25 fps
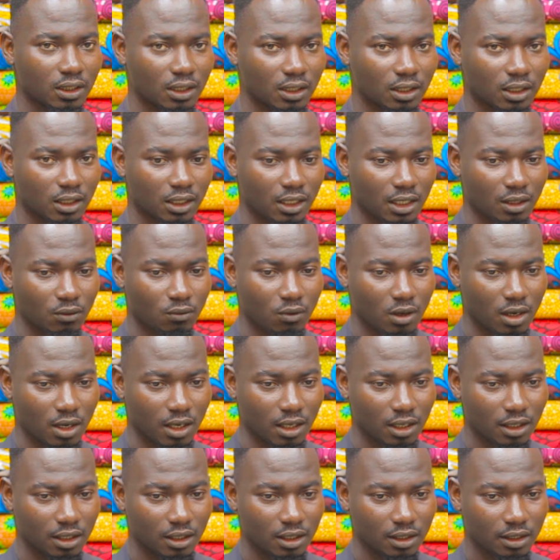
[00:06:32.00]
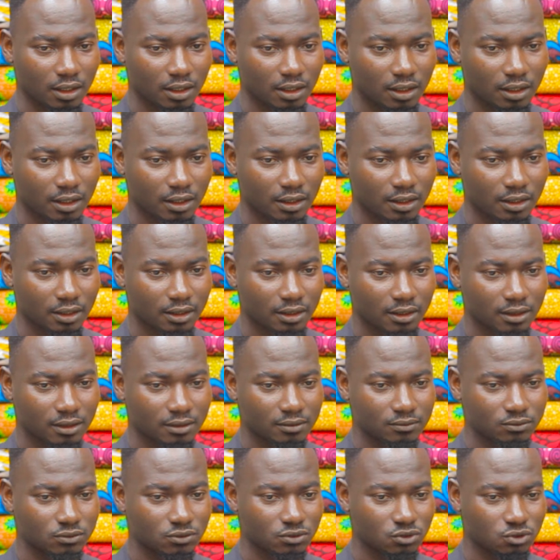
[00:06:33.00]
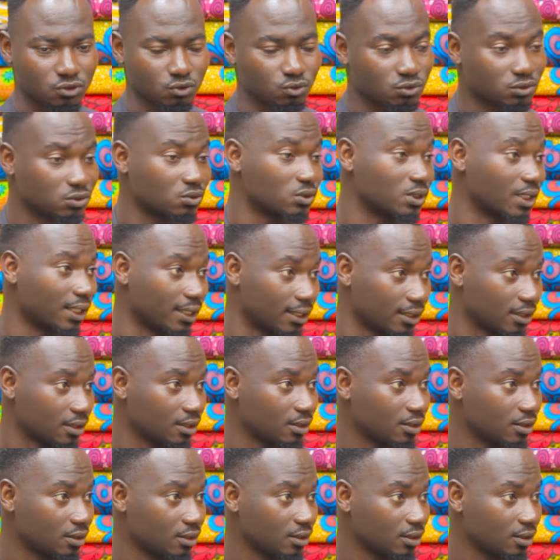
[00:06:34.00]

uh, our you today,